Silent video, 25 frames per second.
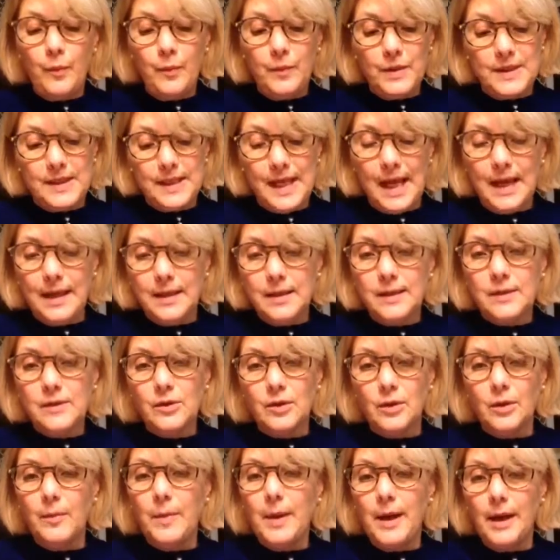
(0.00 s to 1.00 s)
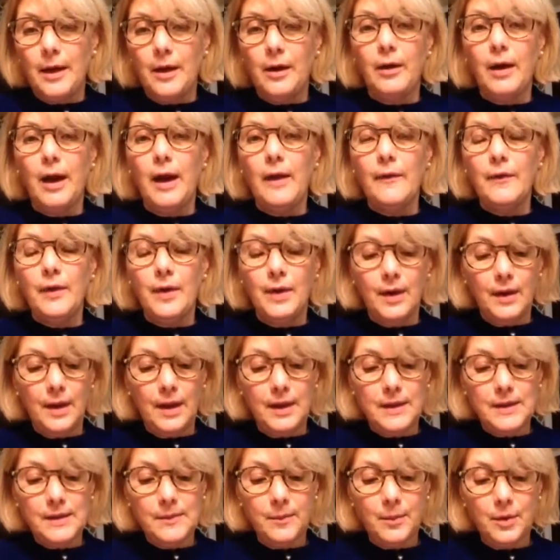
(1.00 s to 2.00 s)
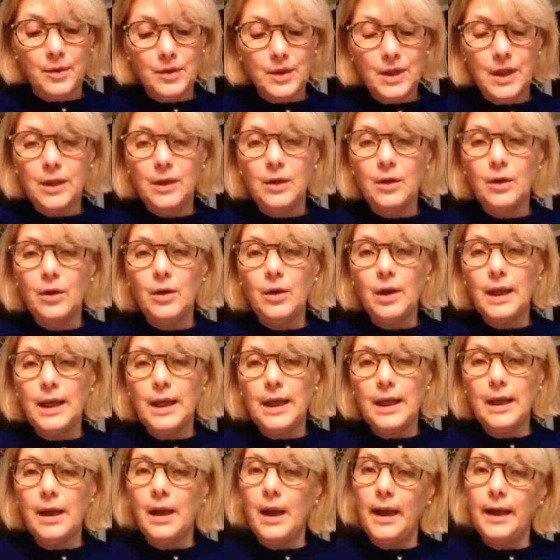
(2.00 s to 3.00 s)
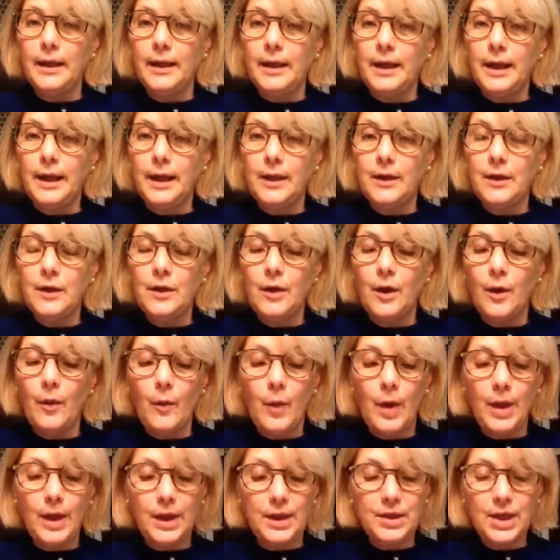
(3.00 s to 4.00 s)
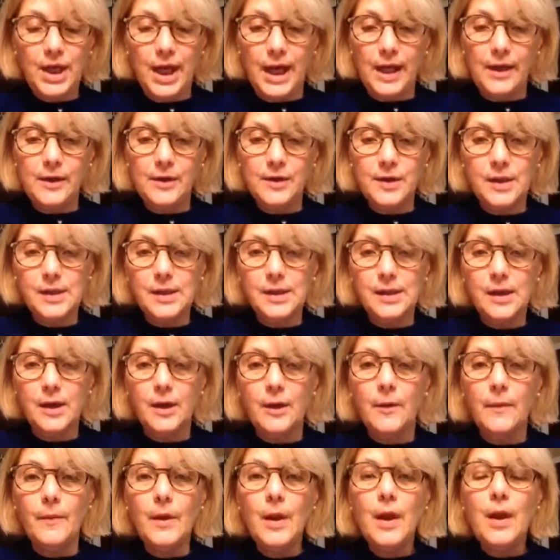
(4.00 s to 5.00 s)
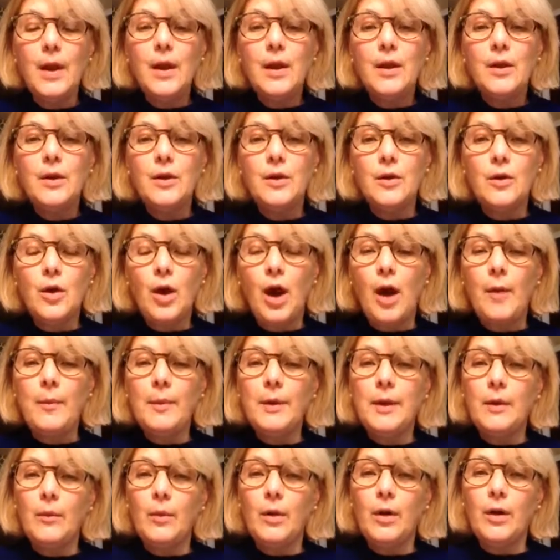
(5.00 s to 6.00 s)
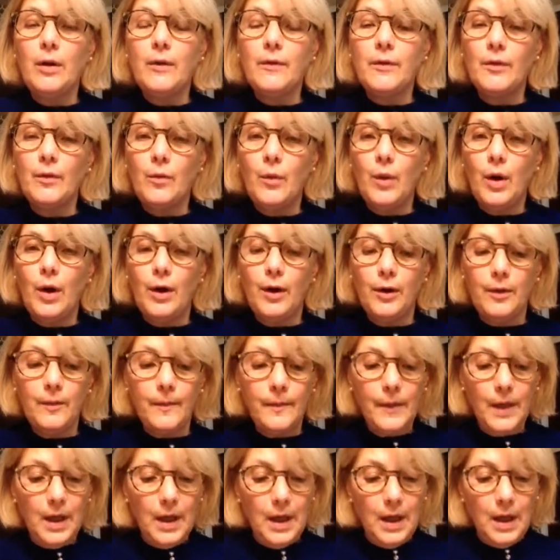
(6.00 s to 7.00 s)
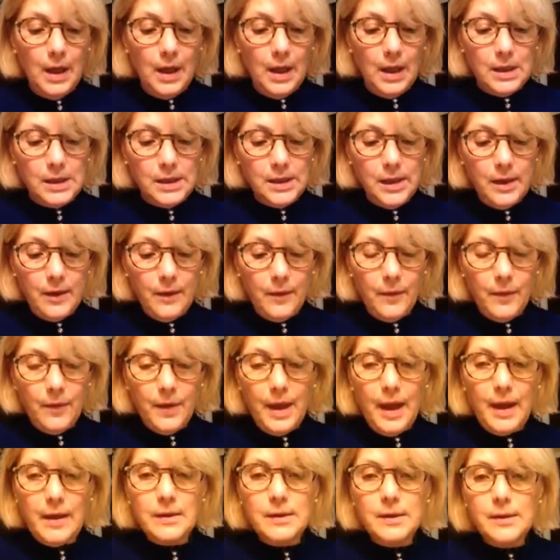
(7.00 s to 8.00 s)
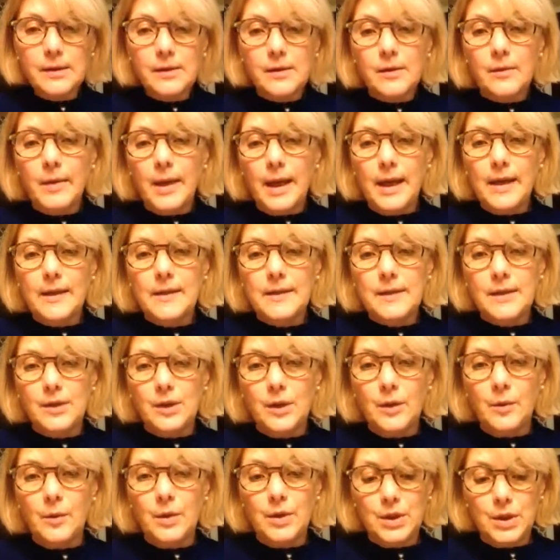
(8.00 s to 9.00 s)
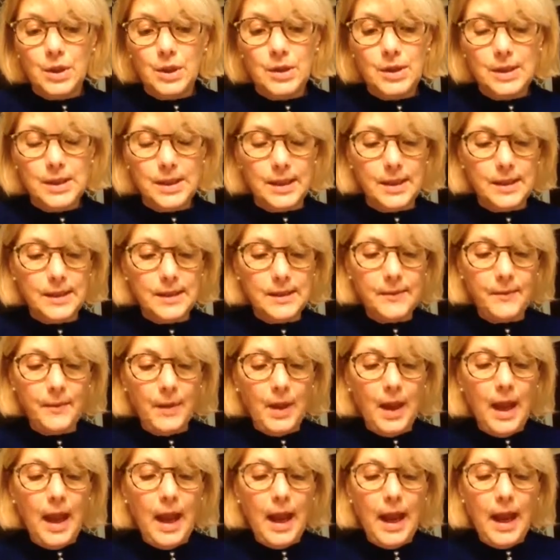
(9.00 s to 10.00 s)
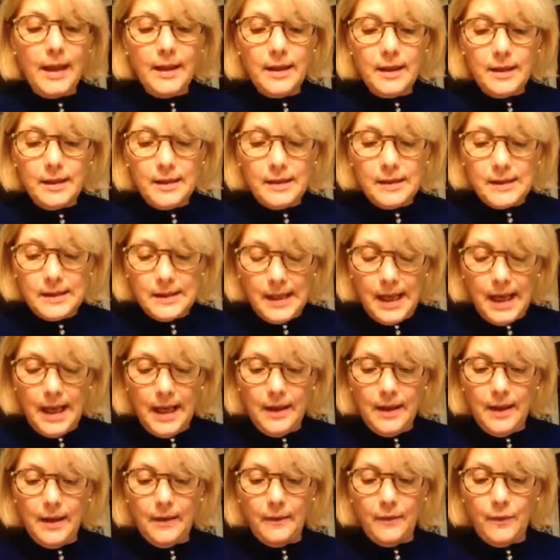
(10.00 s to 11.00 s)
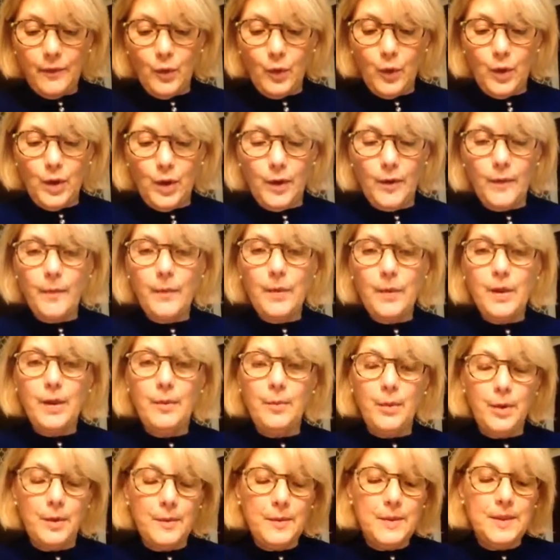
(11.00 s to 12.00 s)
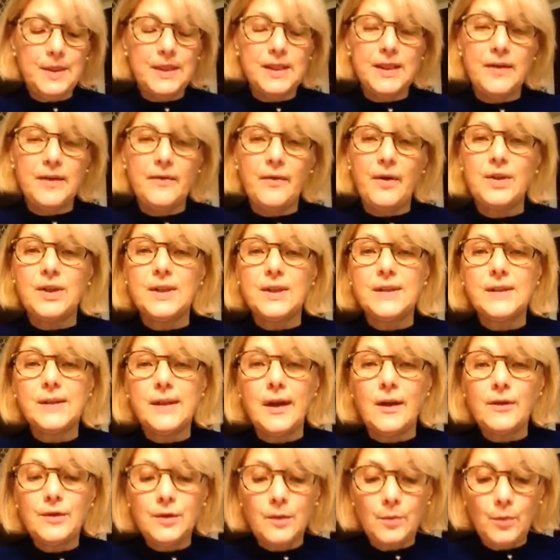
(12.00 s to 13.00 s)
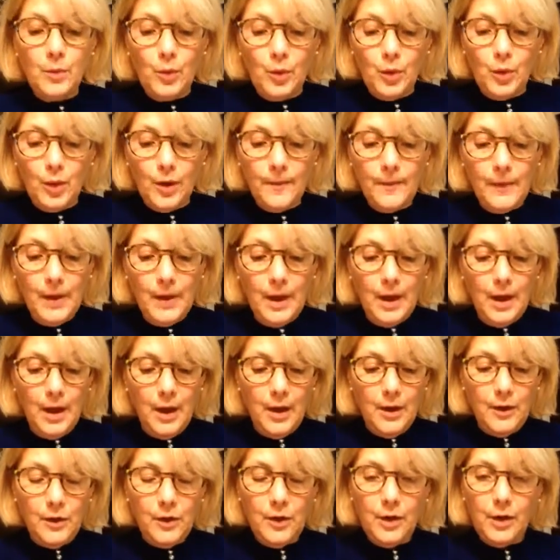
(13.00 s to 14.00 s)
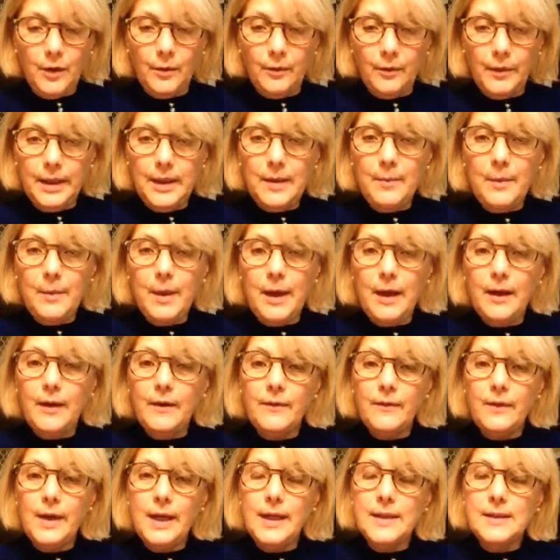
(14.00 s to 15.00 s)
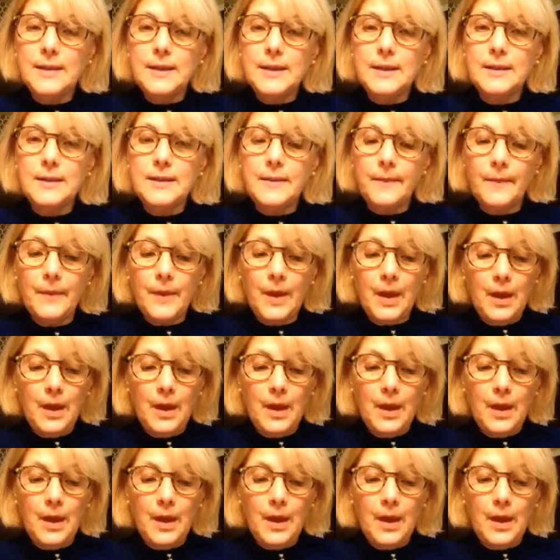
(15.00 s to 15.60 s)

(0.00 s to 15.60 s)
sentence or a paragraph in there that's particularly enlightening and you don't want to change it, so you copy it word for word. So those are the ways that you would use this. I say that for the purposes of our discussion board, you can read the paraphrases,